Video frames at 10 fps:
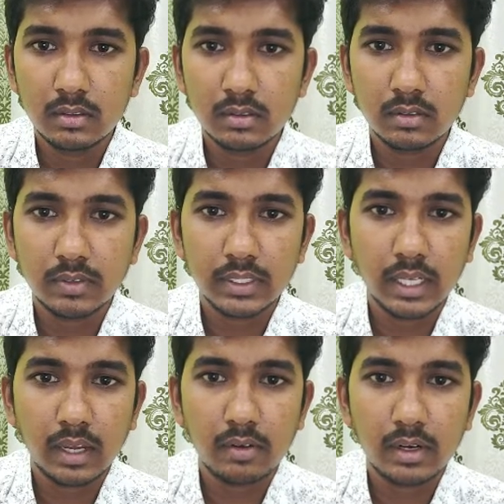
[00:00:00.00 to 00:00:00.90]
So first I
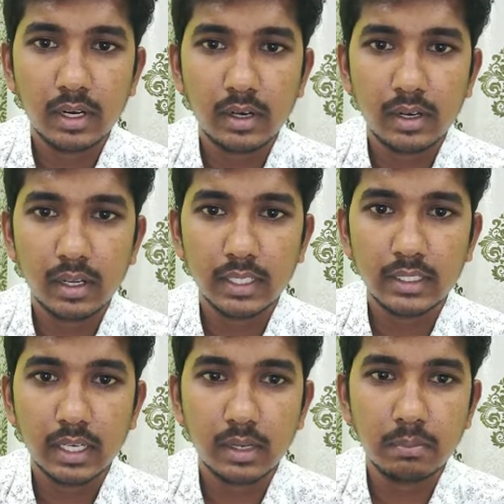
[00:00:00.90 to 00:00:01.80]
have written
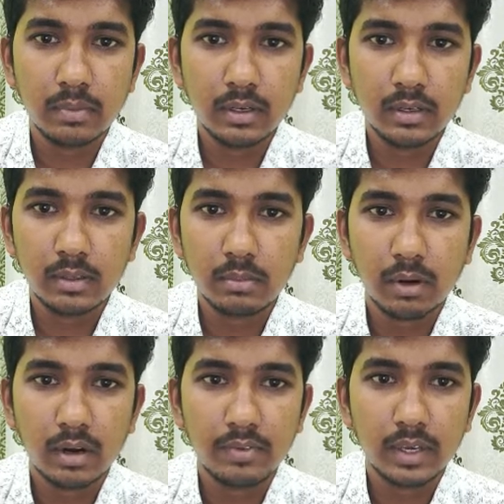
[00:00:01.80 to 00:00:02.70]
essay number,
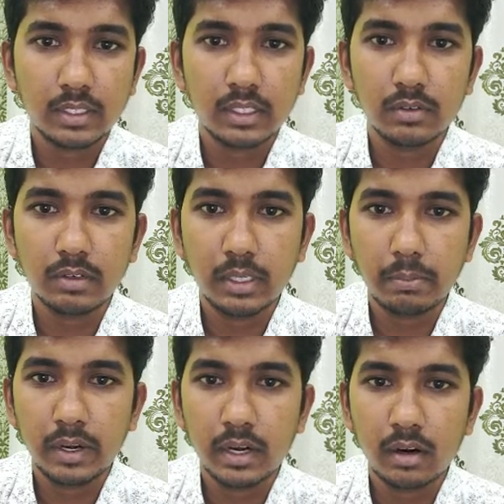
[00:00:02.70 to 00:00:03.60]
modification to
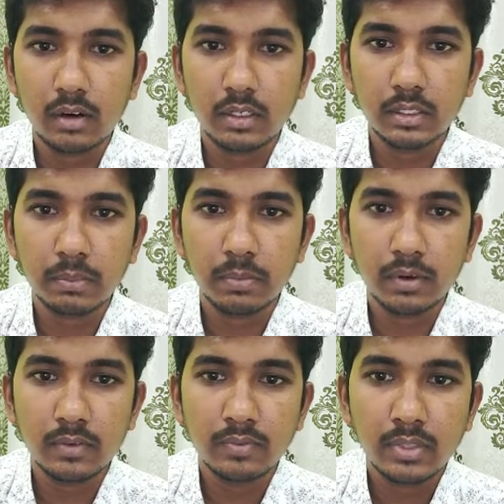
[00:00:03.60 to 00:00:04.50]
independent auditor's
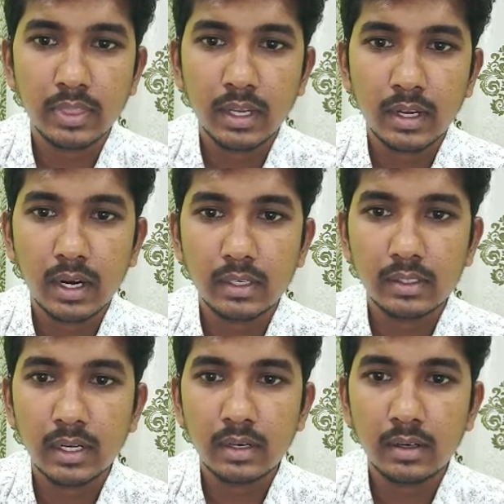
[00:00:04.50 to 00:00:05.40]
report, and
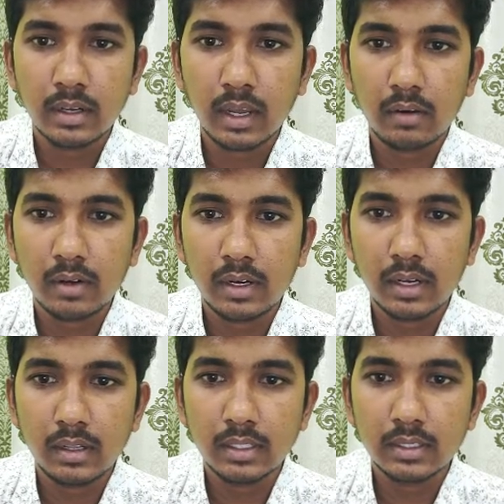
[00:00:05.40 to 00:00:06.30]
then I have
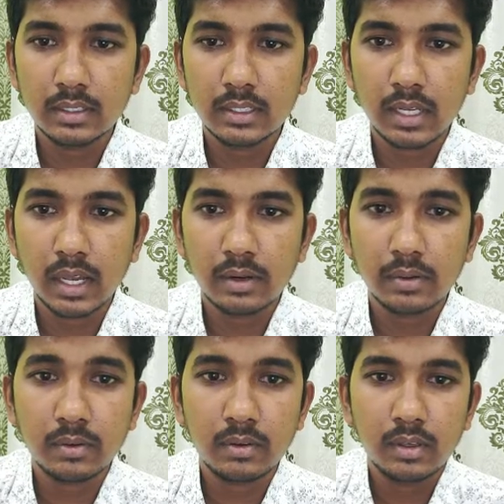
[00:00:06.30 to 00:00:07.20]
written the
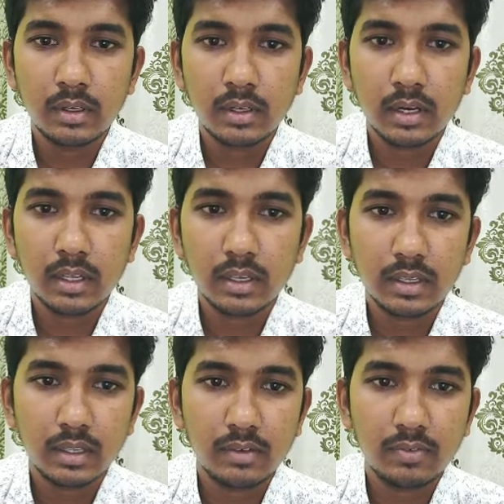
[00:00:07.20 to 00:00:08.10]
scenario, like
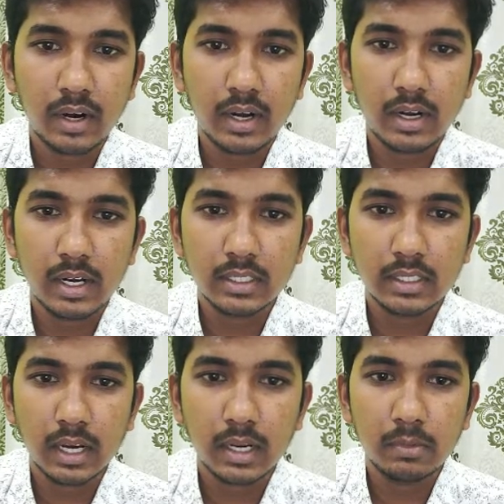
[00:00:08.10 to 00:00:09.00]
if auditor is
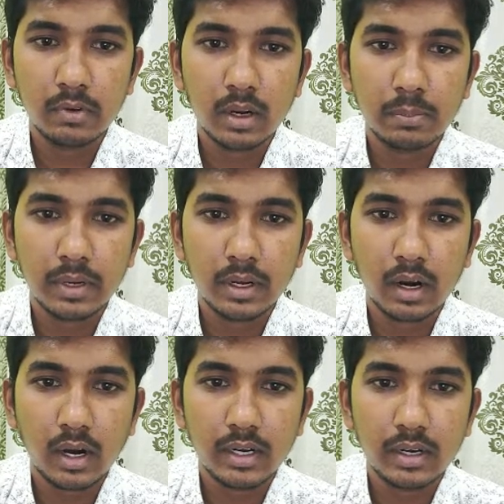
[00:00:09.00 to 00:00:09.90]
unable to obtain
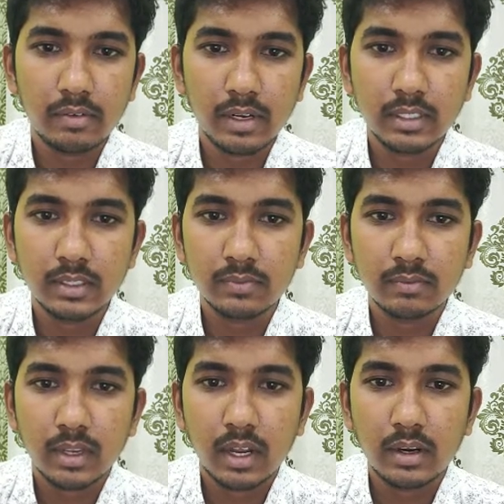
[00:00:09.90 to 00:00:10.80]
audit evidence,
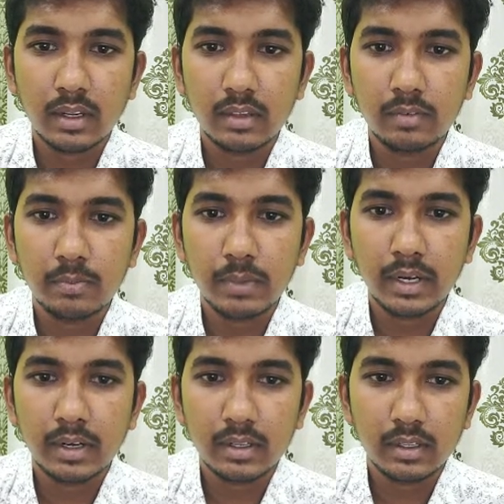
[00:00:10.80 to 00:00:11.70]
and
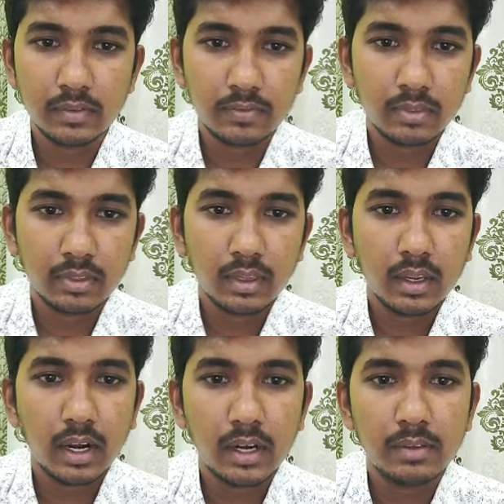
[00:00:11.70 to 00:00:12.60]

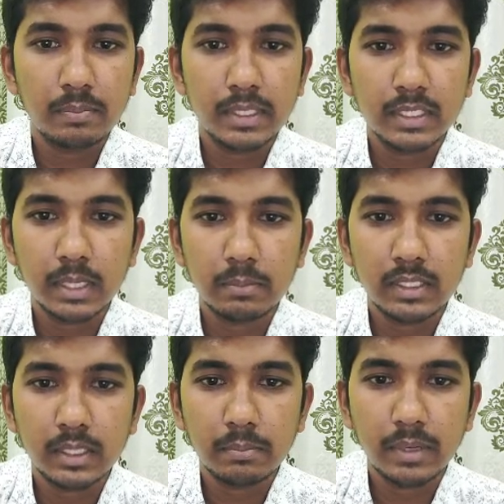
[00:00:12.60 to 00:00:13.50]
if
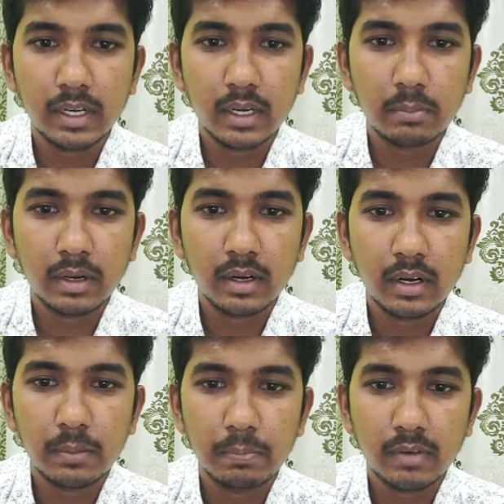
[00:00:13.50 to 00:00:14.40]
misstatements of material but
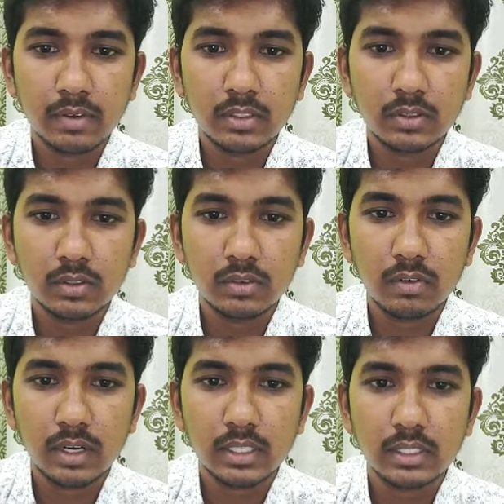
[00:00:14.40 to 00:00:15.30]
not pervasive,
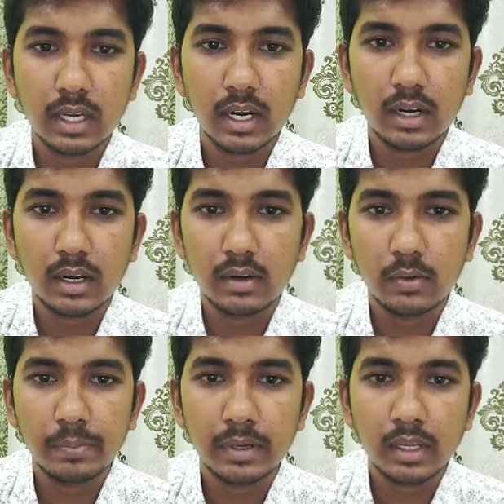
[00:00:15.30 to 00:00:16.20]
what is the
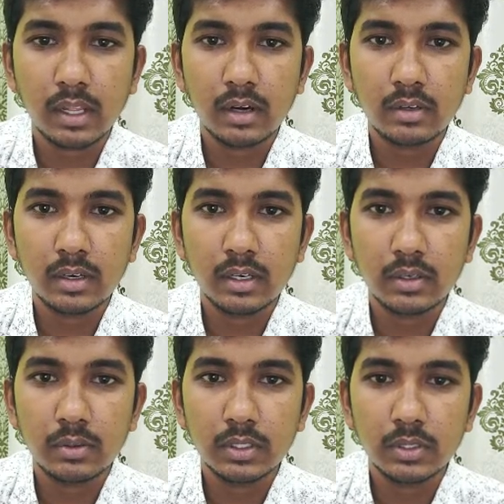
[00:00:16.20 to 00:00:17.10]
opinion the auditor need
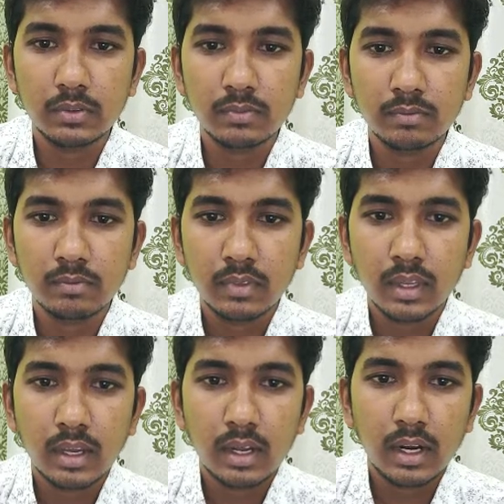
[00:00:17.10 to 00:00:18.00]
to issue,
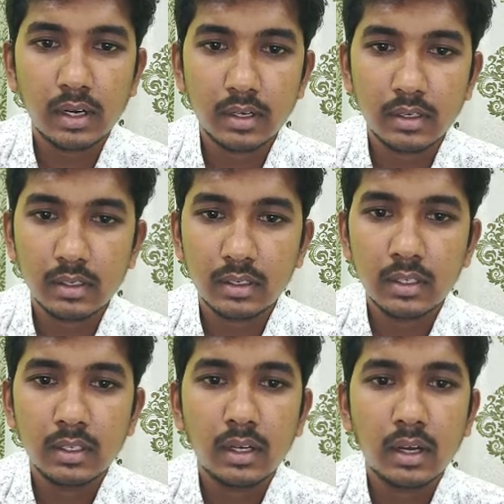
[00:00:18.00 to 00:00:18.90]
and
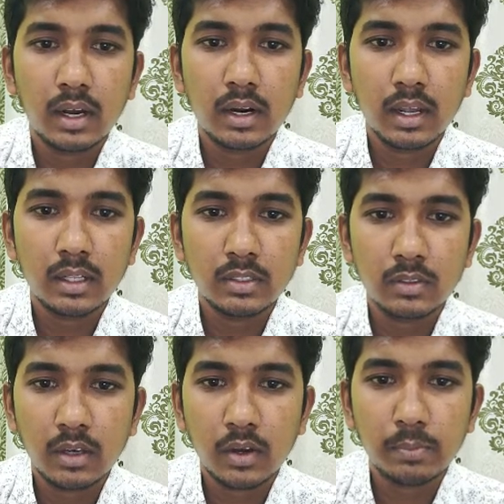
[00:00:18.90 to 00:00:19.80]

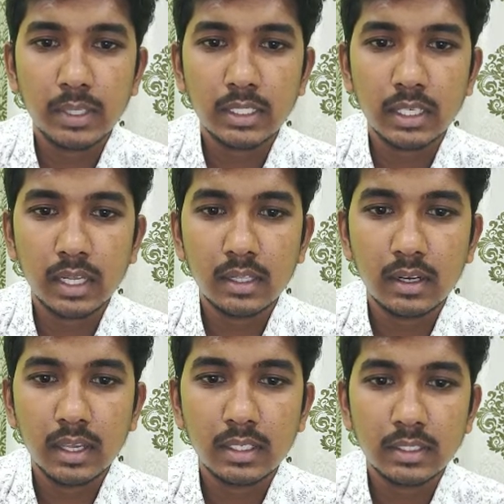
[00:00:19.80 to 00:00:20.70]
also I have mentioned other
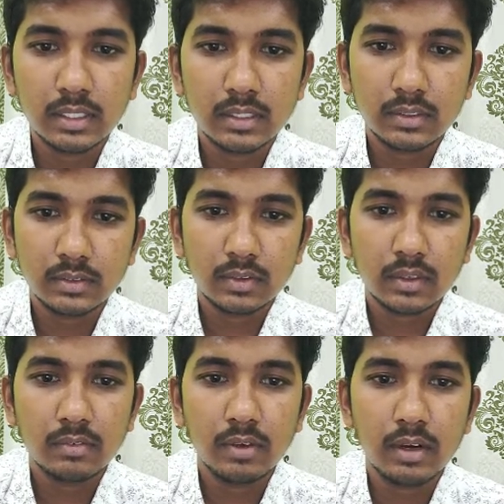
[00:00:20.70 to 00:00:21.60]
cases
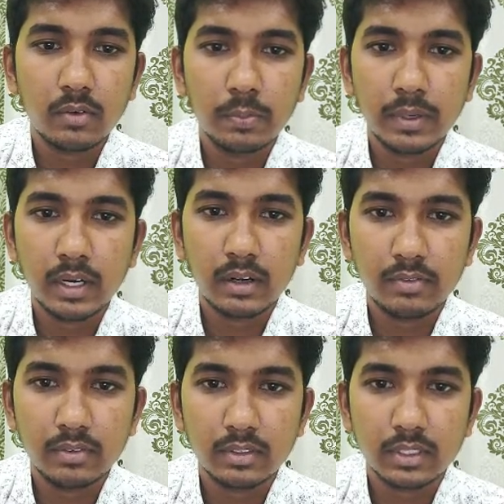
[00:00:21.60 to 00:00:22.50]
where opinion
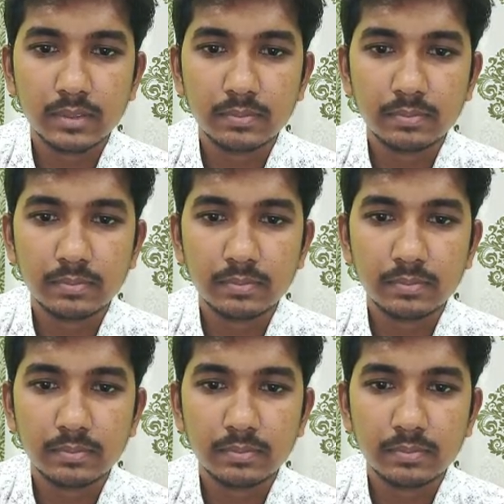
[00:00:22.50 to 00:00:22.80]
differs.